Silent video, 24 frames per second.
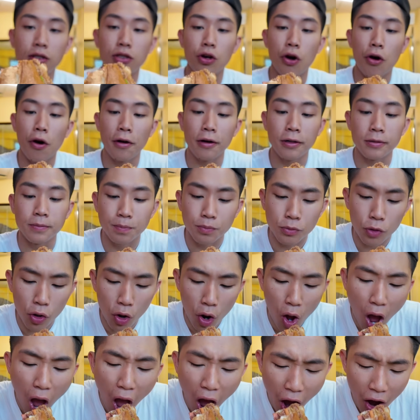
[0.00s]
Hard.
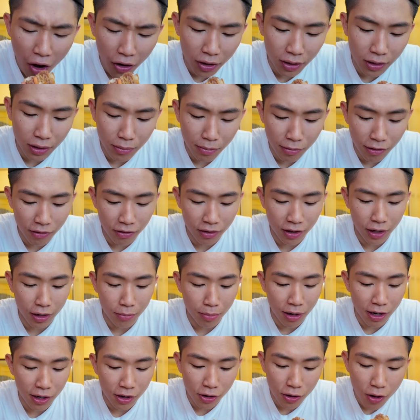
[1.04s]
Oh, let me get another
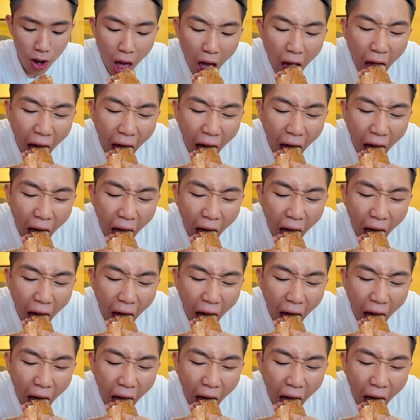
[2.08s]
bite, y'all.